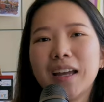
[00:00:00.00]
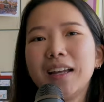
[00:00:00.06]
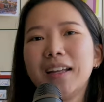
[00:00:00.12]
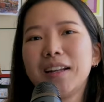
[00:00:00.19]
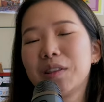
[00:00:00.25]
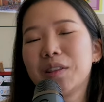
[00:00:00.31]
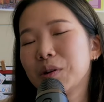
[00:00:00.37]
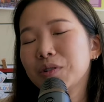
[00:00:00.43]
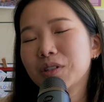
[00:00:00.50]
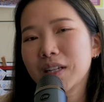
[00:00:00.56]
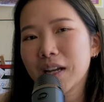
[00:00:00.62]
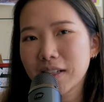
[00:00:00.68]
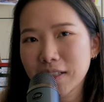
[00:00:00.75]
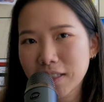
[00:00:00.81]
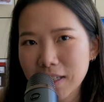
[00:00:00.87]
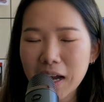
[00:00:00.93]
And those
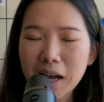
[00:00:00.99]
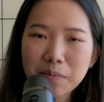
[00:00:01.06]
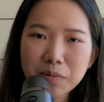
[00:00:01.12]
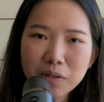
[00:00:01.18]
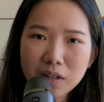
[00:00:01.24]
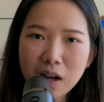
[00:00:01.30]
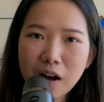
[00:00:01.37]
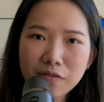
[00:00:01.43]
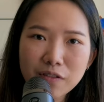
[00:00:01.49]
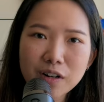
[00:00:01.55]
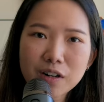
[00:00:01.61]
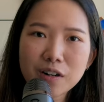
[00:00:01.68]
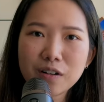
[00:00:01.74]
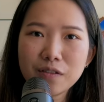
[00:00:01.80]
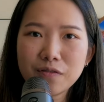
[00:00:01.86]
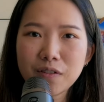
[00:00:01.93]
ten steps
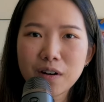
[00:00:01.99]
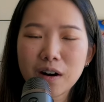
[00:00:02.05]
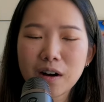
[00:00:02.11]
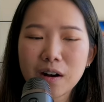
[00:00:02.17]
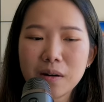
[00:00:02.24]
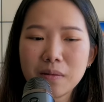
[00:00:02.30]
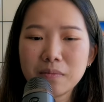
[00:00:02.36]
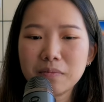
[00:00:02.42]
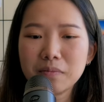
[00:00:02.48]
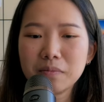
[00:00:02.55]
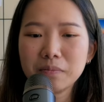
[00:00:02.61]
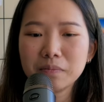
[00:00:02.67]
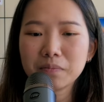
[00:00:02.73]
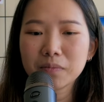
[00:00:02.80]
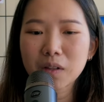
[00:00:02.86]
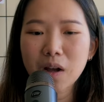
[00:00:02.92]
cover
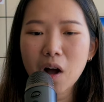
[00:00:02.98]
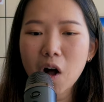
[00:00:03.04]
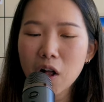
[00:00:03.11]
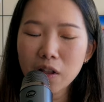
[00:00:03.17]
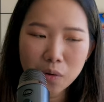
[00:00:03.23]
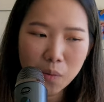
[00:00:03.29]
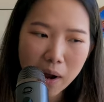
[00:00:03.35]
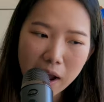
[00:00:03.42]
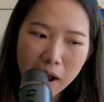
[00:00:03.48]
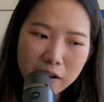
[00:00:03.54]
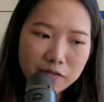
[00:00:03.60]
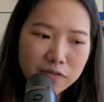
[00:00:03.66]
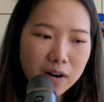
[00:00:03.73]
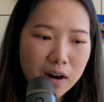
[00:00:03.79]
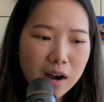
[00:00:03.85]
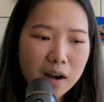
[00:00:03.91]
from all the way
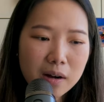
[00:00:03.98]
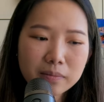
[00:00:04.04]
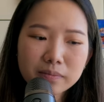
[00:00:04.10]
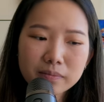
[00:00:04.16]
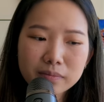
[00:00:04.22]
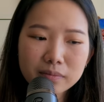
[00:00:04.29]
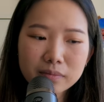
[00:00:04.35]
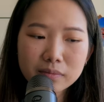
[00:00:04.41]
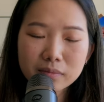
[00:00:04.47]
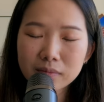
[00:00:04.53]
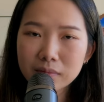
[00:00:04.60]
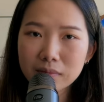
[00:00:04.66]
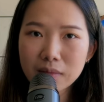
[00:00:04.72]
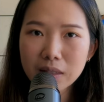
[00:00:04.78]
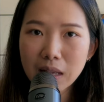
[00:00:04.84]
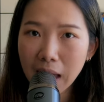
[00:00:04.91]
from
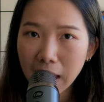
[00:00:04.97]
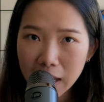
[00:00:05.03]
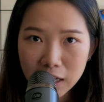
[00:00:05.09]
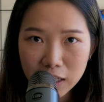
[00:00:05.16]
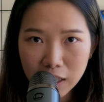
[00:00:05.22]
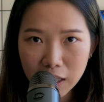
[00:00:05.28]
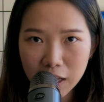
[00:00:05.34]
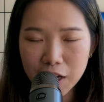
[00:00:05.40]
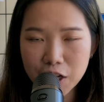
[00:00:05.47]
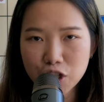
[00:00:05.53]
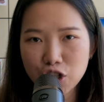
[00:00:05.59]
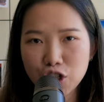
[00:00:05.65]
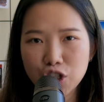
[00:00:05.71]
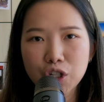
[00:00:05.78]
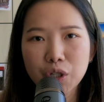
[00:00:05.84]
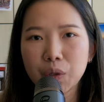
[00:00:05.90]

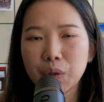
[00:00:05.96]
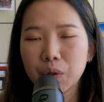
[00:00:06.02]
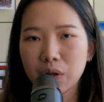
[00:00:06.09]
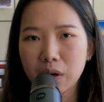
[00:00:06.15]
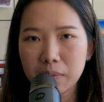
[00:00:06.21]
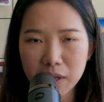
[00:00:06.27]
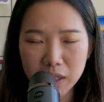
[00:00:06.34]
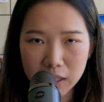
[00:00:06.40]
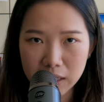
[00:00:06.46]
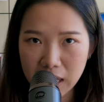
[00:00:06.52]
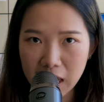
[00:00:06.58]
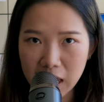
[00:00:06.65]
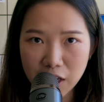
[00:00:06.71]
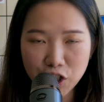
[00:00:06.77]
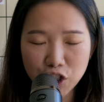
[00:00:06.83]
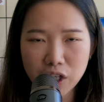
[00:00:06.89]
English to
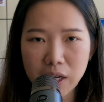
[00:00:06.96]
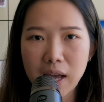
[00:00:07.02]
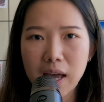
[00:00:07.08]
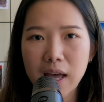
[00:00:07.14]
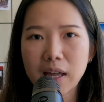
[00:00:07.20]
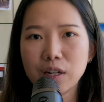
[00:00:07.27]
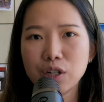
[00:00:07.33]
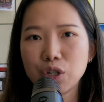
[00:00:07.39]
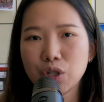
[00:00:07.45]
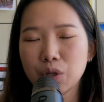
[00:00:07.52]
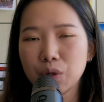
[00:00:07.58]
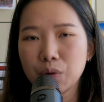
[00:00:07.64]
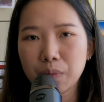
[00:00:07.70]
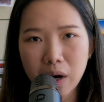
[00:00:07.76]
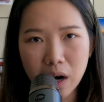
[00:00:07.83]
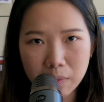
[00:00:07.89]
communication
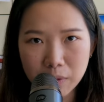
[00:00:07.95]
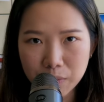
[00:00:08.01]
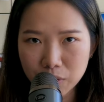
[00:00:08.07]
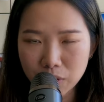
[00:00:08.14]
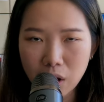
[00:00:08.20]
to problem